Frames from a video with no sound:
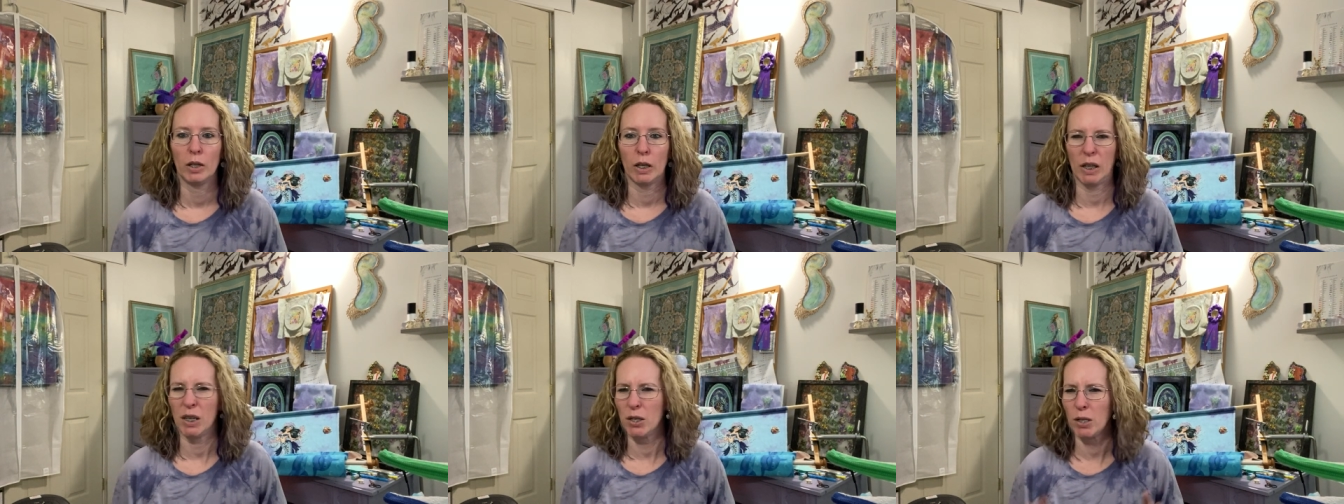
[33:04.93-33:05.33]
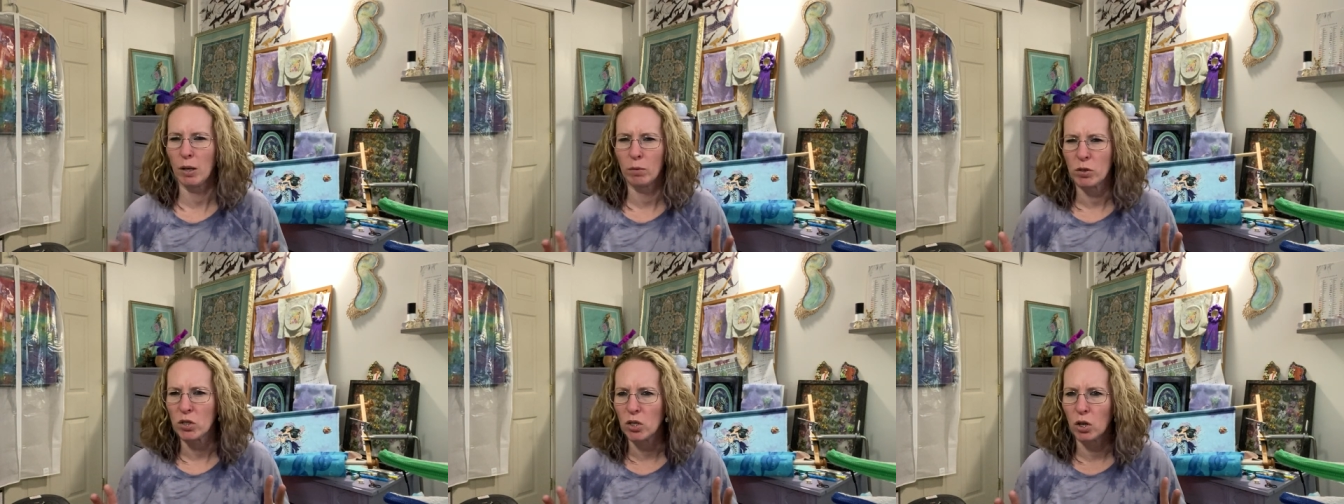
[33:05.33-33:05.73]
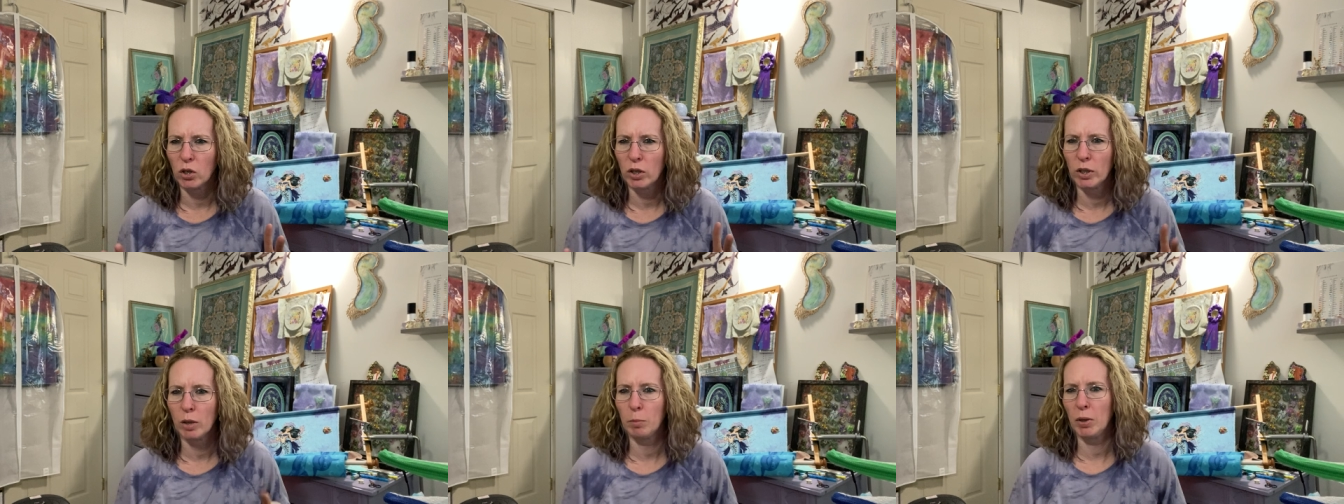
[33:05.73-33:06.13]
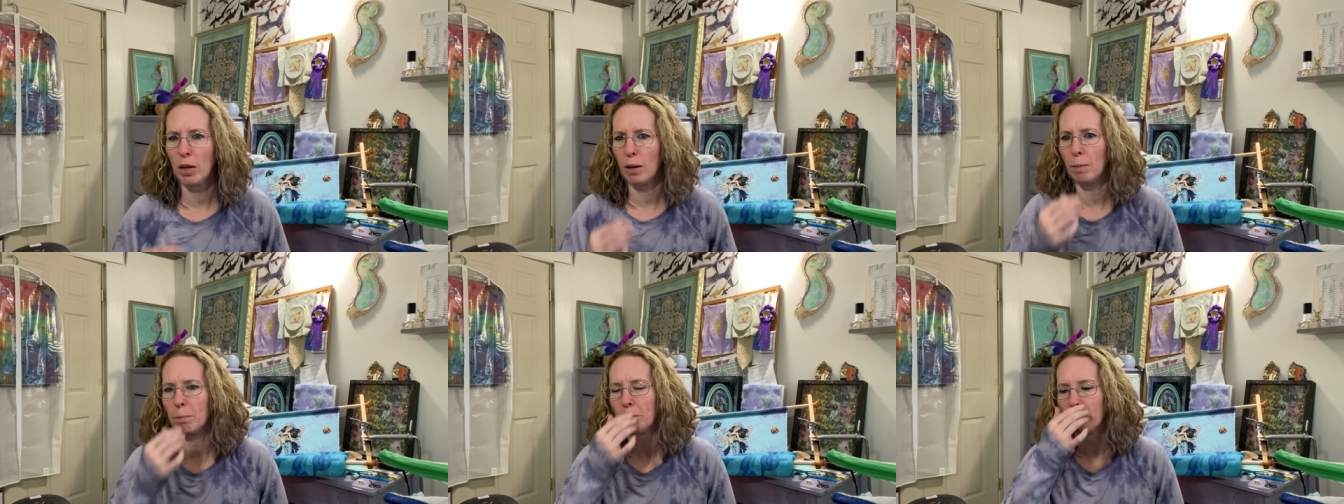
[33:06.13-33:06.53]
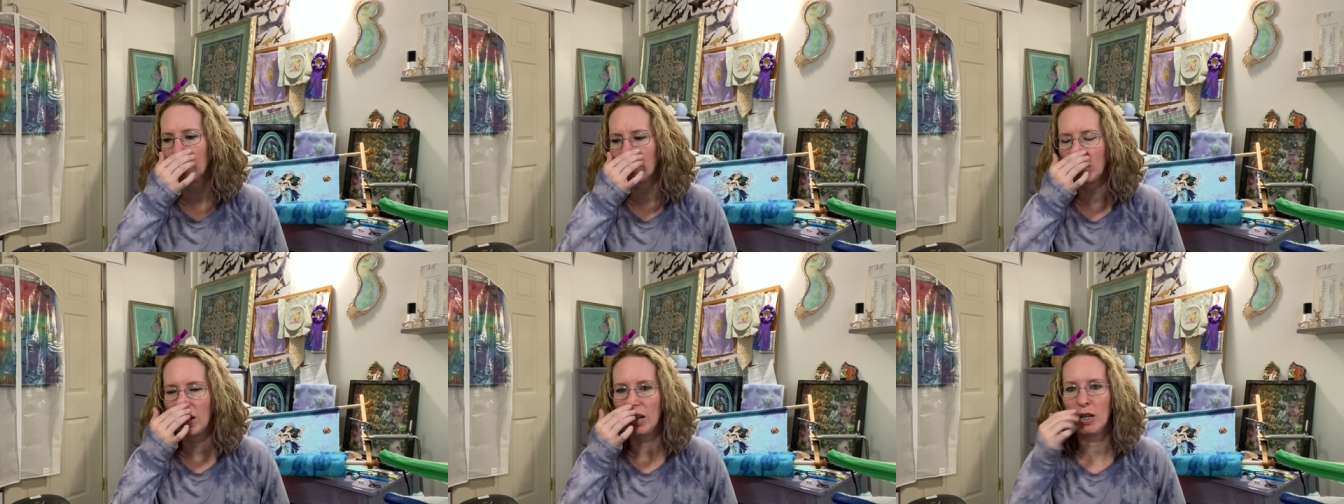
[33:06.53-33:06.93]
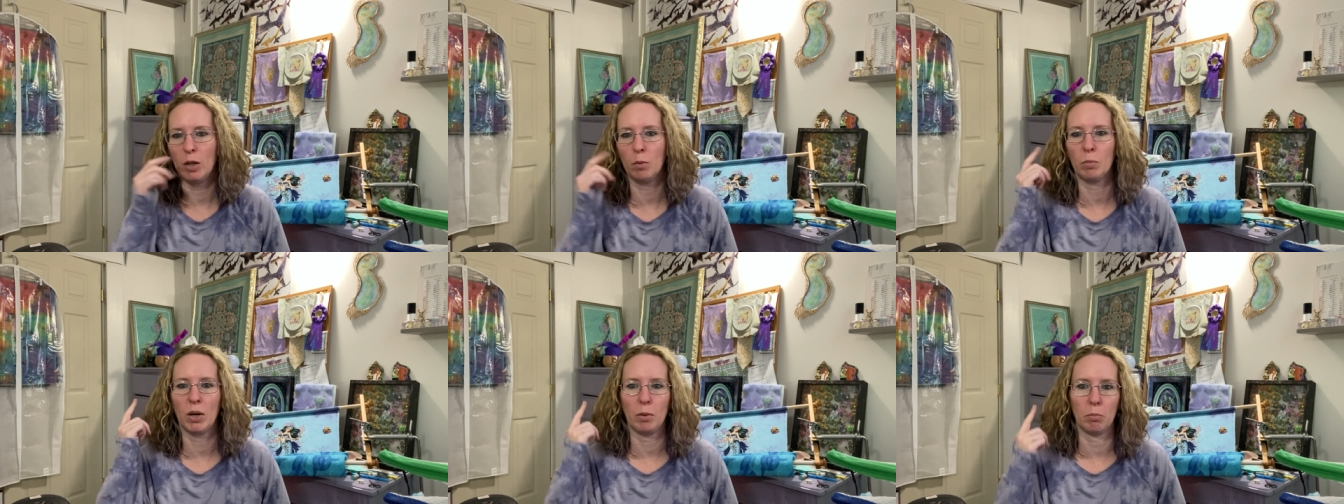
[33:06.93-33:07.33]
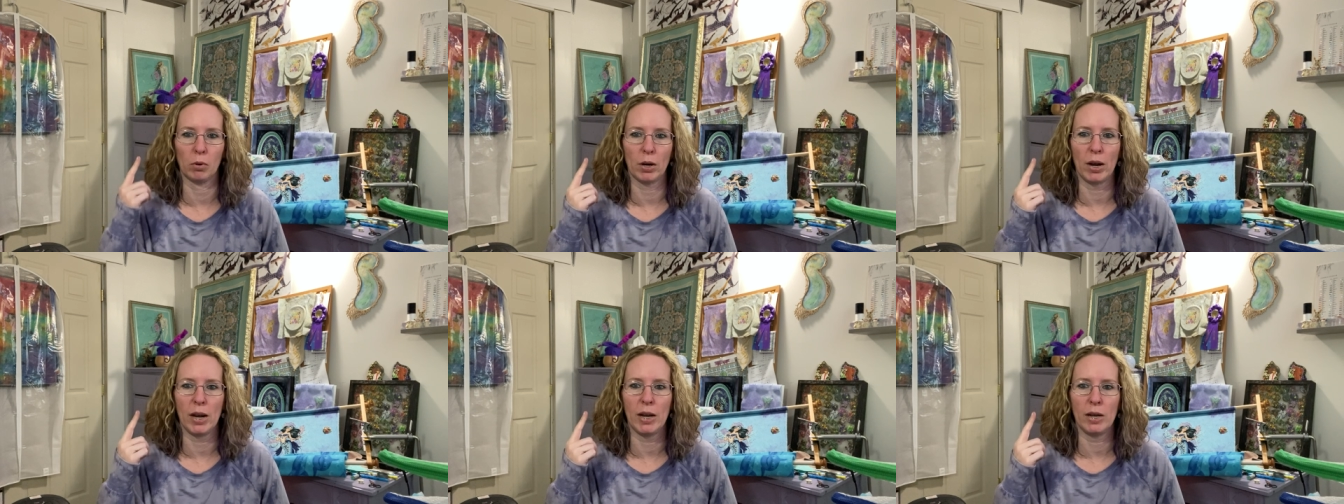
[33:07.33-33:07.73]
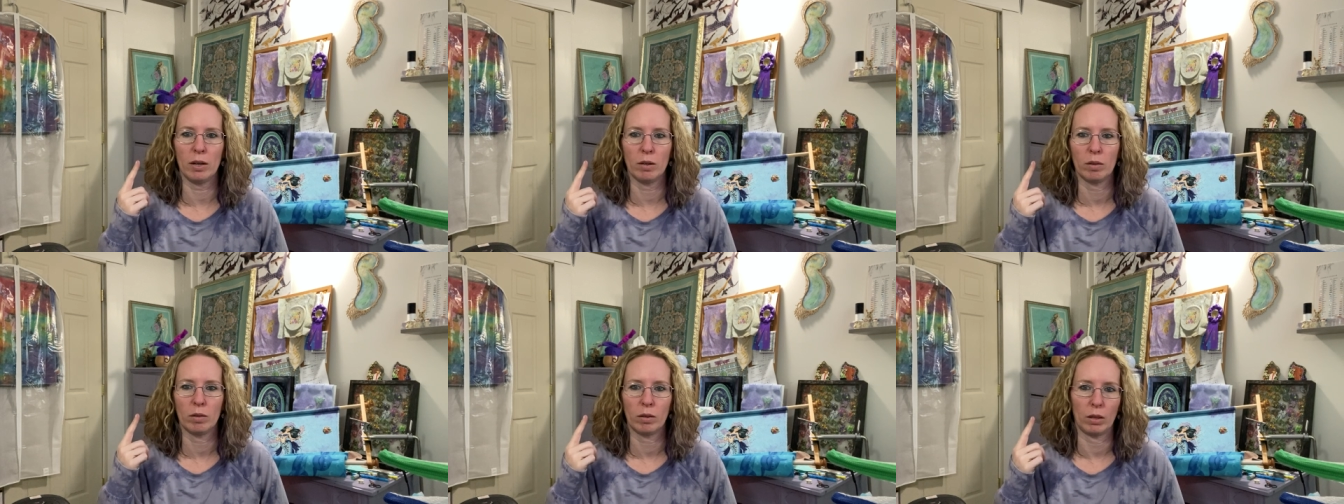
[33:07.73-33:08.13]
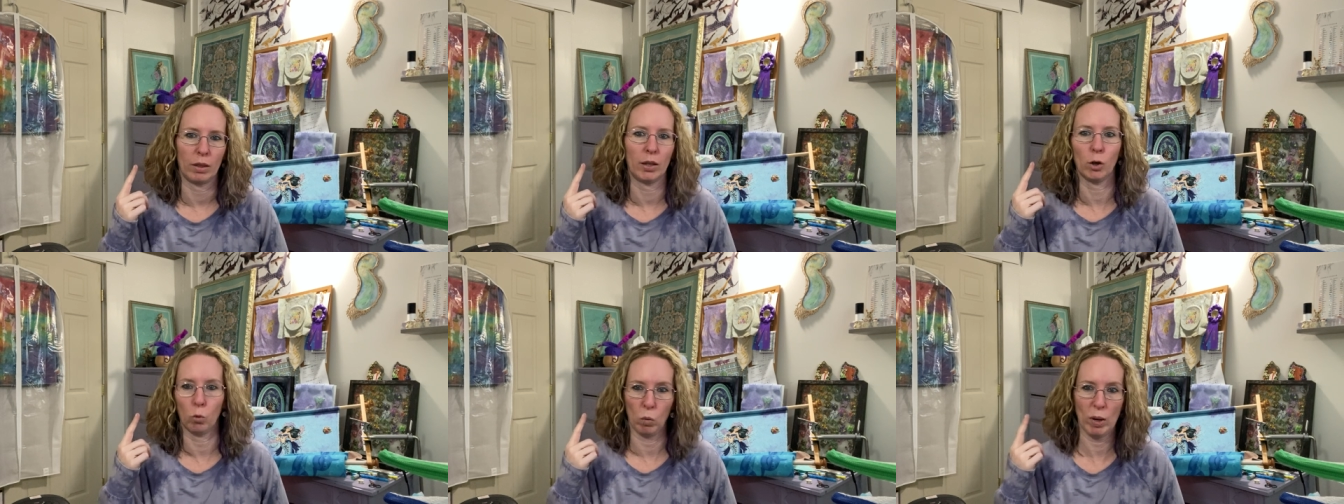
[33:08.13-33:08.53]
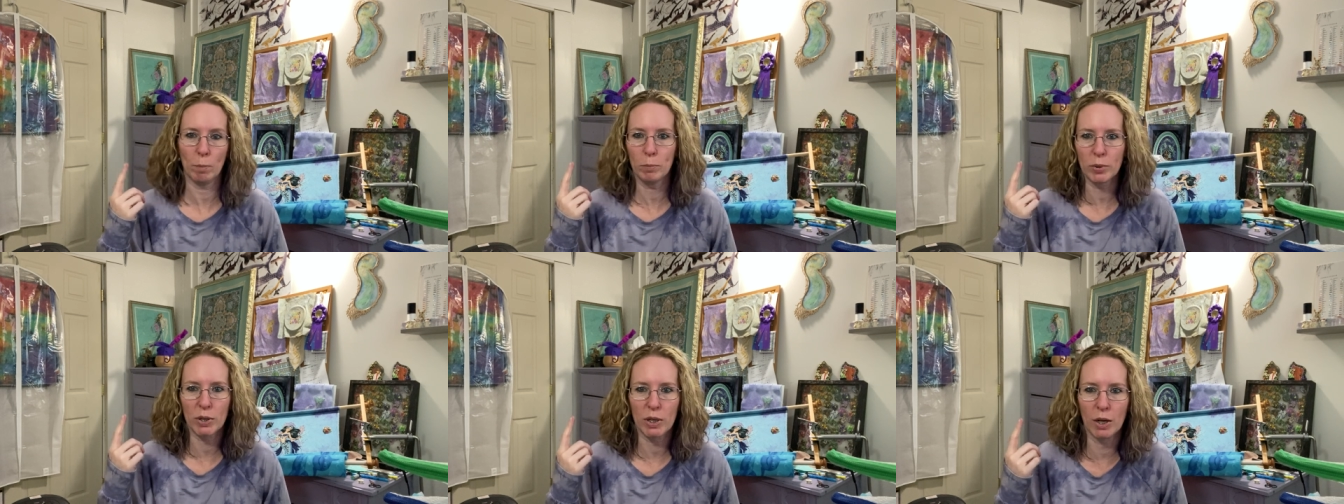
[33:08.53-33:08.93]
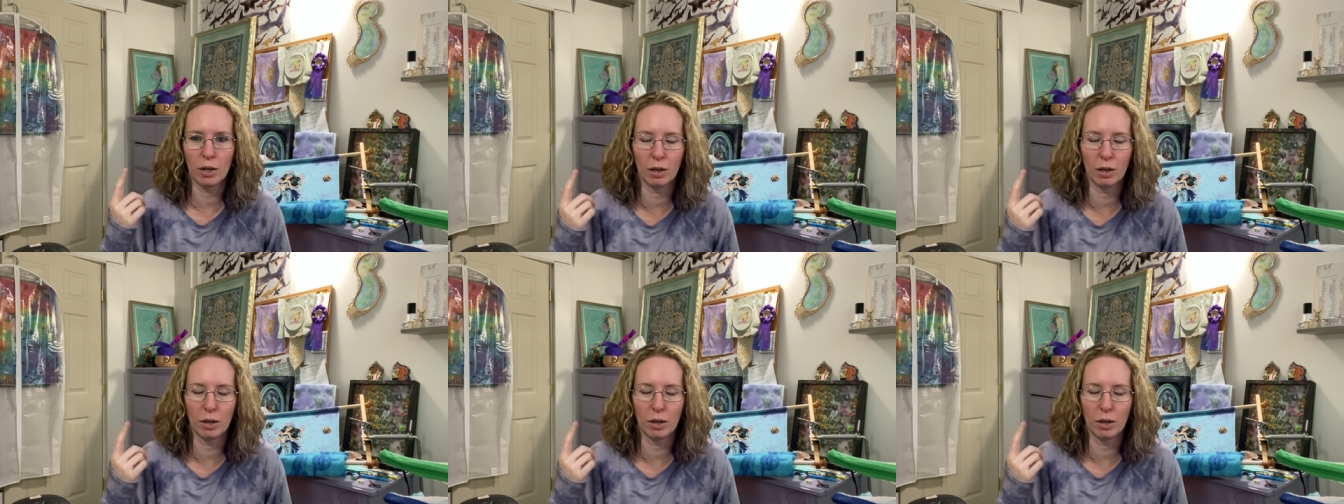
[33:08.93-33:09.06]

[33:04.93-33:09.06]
and I just haven't started them yet, that in my brain, they're WIPs.